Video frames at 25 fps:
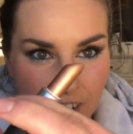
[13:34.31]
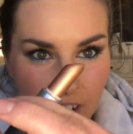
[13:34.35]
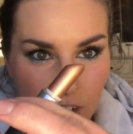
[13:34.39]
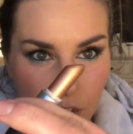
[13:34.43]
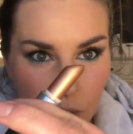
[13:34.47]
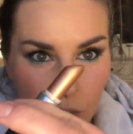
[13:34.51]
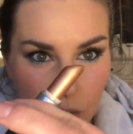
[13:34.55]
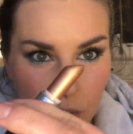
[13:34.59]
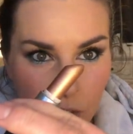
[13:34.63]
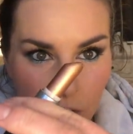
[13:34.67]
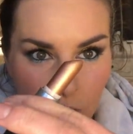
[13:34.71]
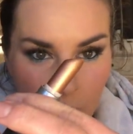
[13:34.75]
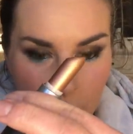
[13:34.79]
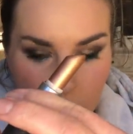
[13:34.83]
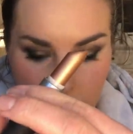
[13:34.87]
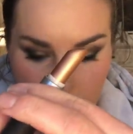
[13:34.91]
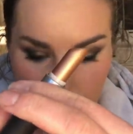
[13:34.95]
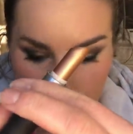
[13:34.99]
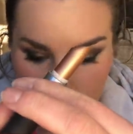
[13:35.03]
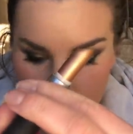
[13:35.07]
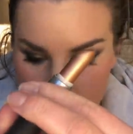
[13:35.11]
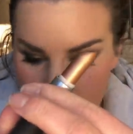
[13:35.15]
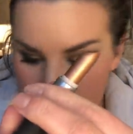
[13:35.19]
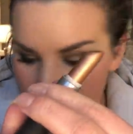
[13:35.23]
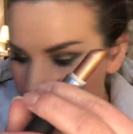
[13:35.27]
Oh God,
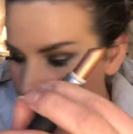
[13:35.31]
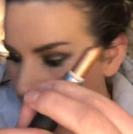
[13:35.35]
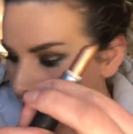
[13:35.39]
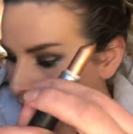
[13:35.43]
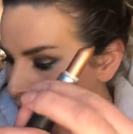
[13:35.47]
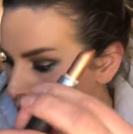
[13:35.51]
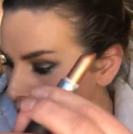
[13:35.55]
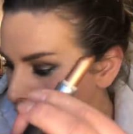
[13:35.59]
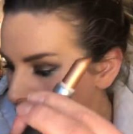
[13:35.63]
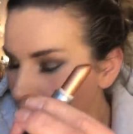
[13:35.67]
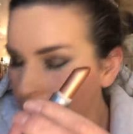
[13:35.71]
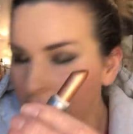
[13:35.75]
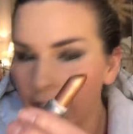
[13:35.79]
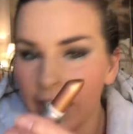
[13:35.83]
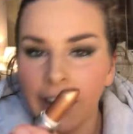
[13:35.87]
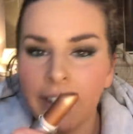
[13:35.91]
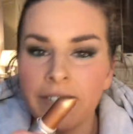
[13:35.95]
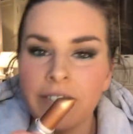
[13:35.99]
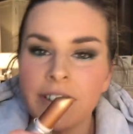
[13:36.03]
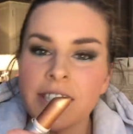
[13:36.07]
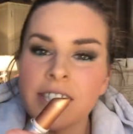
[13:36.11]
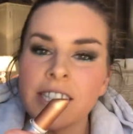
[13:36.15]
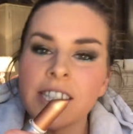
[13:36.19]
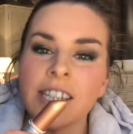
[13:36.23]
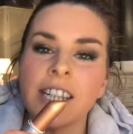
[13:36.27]
that's like
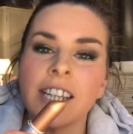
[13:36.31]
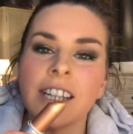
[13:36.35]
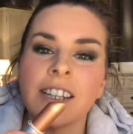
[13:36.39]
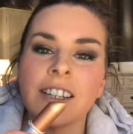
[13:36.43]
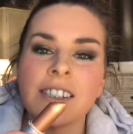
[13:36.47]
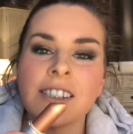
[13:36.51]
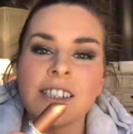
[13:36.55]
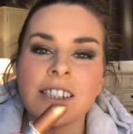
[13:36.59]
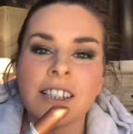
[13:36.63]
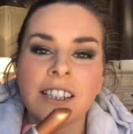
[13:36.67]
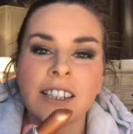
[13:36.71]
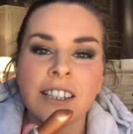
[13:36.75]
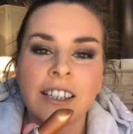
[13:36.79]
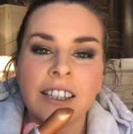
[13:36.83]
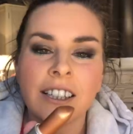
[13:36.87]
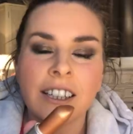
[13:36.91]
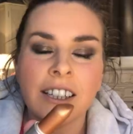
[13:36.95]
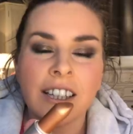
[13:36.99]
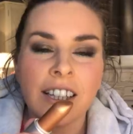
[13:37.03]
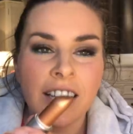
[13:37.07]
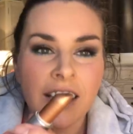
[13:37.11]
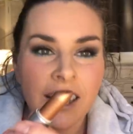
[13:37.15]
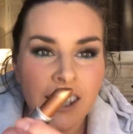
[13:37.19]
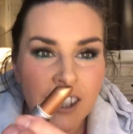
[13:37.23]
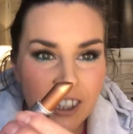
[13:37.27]
erotica, isn't it?
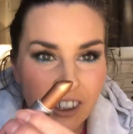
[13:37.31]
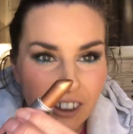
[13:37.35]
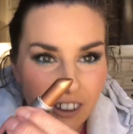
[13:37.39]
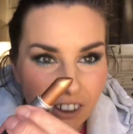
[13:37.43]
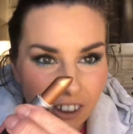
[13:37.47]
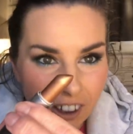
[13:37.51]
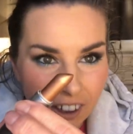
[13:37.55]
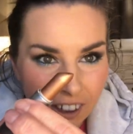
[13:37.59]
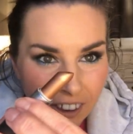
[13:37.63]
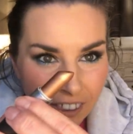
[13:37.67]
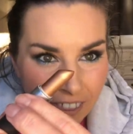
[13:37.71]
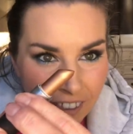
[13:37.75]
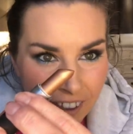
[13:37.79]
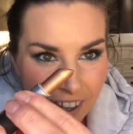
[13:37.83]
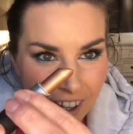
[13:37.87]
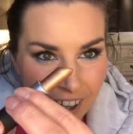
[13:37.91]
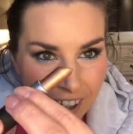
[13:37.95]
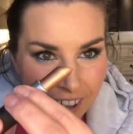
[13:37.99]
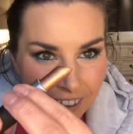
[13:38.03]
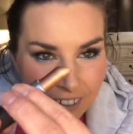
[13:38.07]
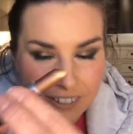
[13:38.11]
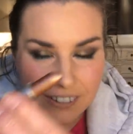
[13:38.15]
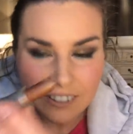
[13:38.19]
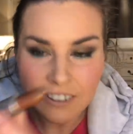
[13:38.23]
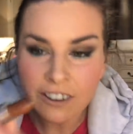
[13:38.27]
Look at
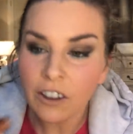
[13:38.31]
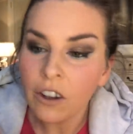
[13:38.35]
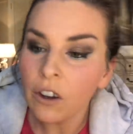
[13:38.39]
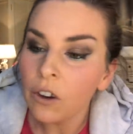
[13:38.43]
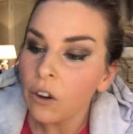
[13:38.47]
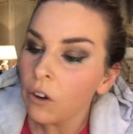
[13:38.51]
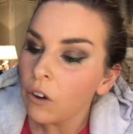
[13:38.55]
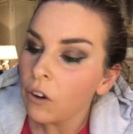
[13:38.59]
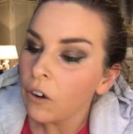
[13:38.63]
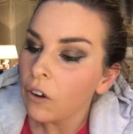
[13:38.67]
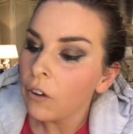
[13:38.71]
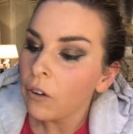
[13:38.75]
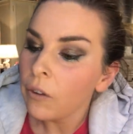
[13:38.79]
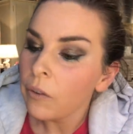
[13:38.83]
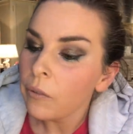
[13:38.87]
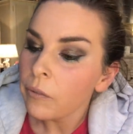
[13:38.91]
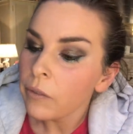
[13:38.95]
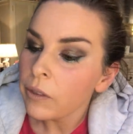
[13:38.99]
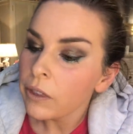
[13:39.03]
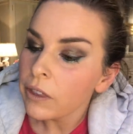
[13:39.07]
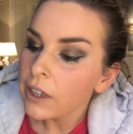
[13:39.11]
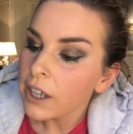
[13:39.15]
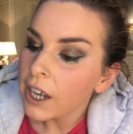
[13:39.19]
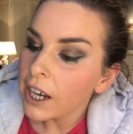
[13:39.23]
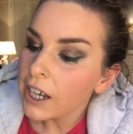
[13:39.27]
that.
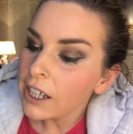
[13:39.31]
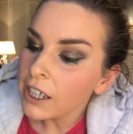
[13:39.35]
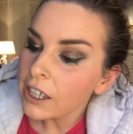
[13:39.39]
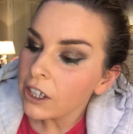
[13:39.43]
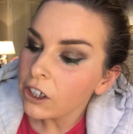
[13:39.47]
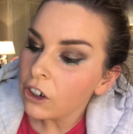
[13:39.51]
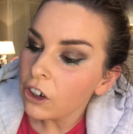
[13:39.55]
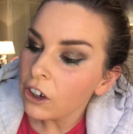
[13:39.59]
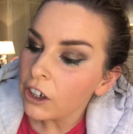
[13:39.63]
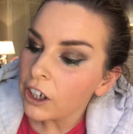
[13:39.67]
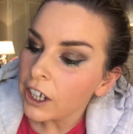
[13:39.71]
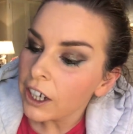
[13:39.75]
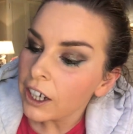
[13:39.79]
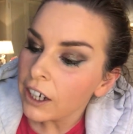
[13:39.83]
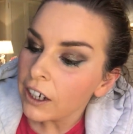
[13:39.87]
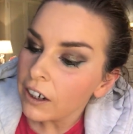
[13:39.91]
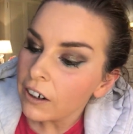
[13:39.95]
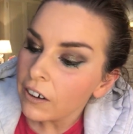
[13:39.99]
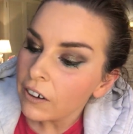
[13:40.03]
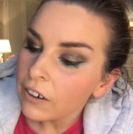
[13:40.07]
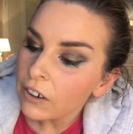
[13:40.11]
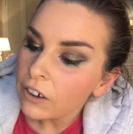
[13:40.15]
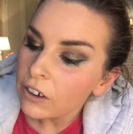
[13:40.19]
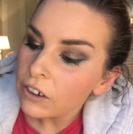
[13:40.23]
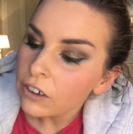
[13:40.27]
Anything on it?
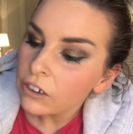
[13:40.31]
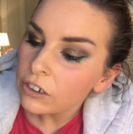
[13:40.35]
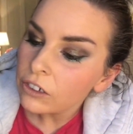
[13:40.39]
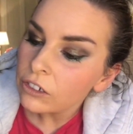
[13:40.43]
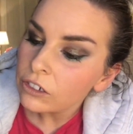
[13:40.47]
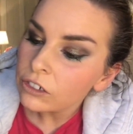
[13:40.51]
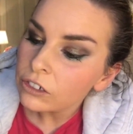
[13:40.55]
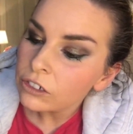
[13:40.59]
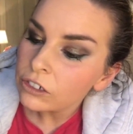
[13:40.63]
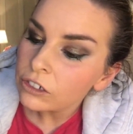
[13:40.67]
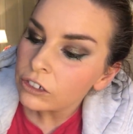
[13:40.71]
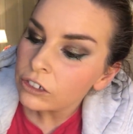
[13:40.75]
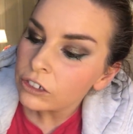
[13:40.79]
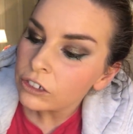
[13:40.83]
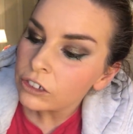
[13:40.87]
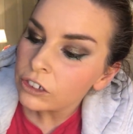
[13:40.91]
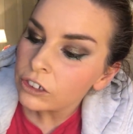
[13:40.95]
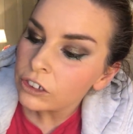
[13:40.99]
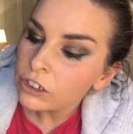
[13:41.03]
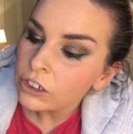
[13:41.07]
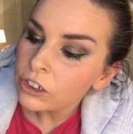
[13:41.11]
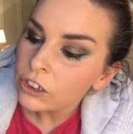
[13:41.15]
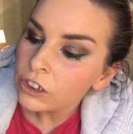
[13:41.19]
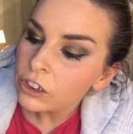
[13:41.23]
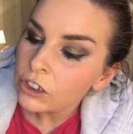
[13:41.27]

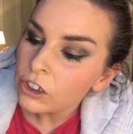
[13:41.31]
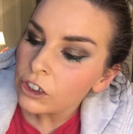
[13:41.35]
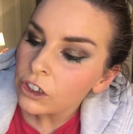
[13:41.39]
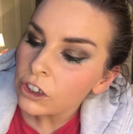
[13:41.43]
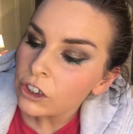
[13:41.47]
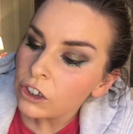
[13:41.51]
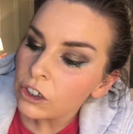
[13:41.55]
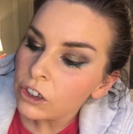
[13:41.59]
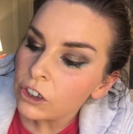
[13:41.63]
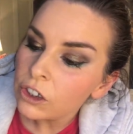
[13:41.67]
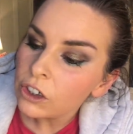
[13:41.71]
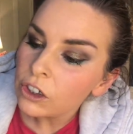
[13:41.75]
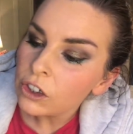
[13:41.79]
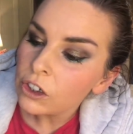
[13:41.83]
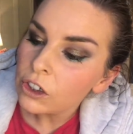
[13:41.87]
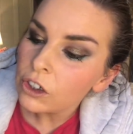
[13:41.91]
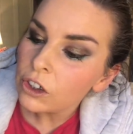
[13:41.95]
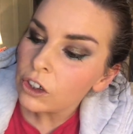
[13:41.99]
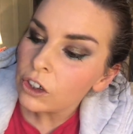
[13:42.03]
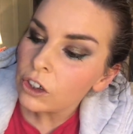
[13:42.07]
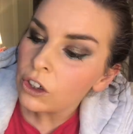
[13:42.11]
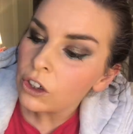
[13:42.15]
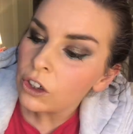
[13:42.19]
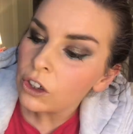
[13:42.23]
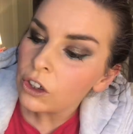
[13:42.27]

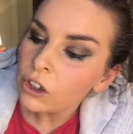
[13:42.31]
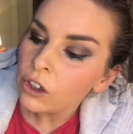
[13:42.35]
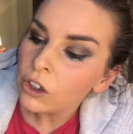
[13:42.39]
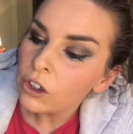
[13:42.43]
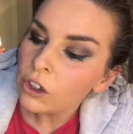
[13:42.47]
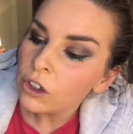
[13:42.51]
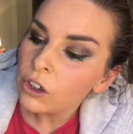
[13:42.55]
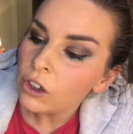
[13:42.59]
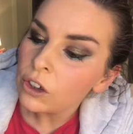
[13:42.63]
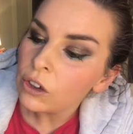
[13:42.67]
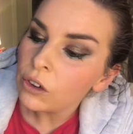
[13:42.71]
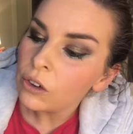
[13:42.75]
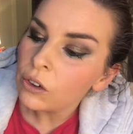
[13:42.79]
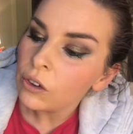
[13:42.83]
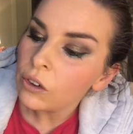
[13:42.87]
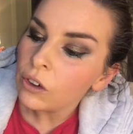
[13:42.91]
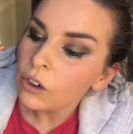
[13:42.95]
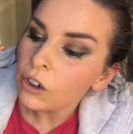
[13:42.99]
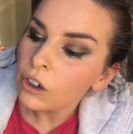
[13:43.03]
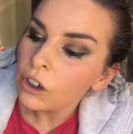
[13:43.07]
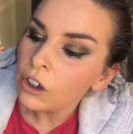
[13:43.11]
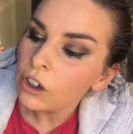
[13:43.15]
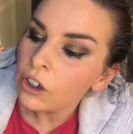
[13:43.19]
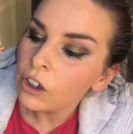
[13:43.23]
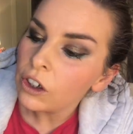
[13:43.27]
No,
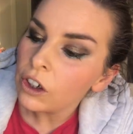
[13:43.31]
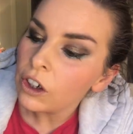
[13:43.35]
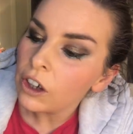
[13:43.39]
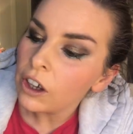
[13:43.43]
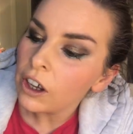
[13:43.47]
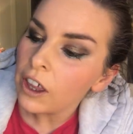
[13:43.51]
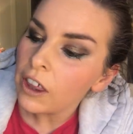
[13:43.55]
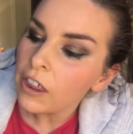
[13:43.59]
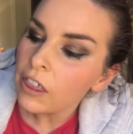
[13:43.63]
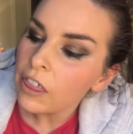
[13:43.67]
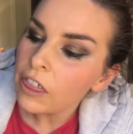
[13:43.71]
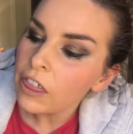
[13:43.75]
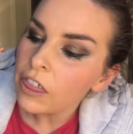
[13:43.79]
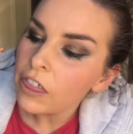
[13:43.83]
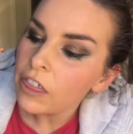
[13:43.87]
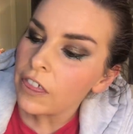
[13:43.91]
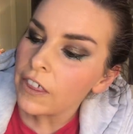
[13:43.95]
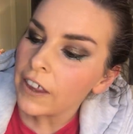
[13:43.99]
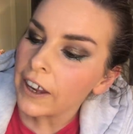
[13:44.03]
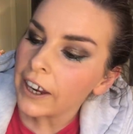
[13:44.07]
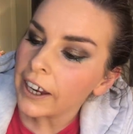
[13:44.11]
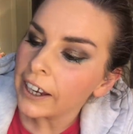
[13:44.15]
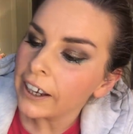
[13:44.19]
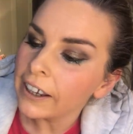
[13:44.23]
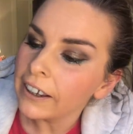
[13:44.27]
not a
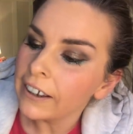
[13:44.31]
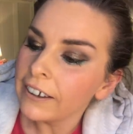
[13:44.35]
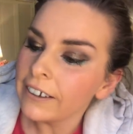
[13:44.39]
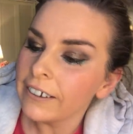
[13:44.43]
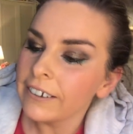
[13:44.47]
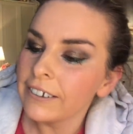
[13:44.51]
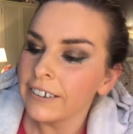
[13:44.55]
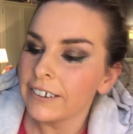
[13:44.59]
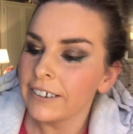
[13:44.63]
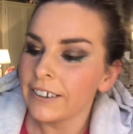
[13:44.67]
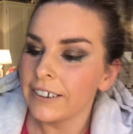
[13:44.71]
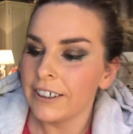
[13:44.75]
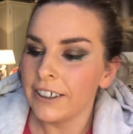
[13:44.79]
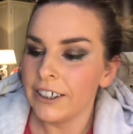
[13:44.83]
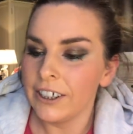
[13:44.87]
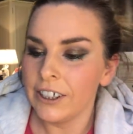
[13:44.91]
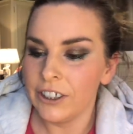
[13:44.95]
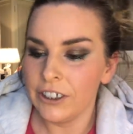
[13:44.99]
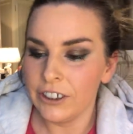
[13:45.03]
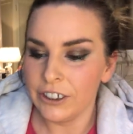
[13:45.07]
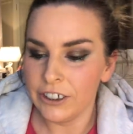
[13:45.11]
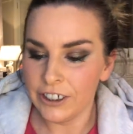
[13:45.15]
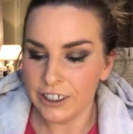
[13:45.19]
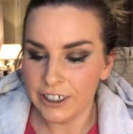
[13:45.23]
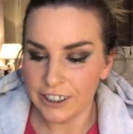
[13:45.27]
thing.
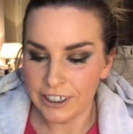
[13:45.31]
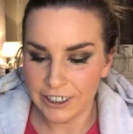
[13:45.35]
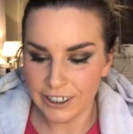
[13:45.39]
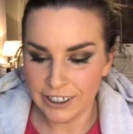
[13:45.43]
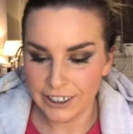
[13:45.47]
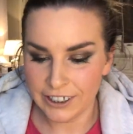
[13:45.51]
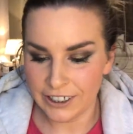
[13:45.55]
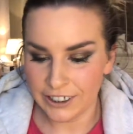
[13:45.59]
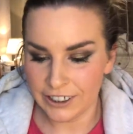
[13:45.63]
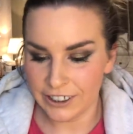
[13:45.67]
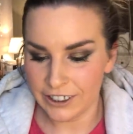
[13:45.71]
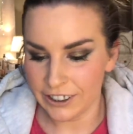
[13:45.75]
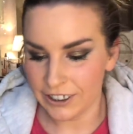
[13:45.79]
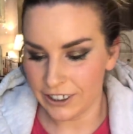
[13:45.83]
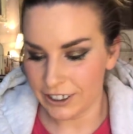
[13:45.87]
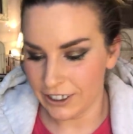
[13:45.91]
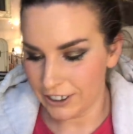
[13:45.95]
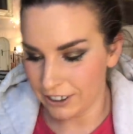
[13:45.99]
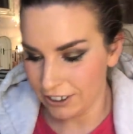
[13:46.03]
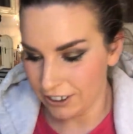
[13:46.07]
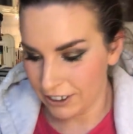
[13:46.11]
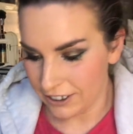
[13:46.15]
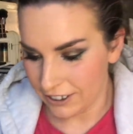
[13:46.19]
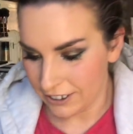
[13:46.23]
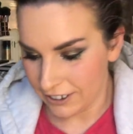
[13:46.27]
Good, good, good, good,
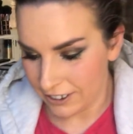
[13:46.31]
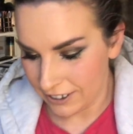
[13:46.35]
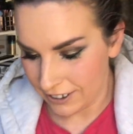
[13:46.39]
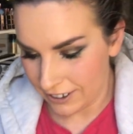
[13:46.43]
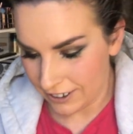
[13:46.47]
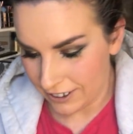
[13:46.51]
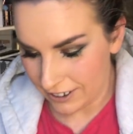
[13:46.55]
good.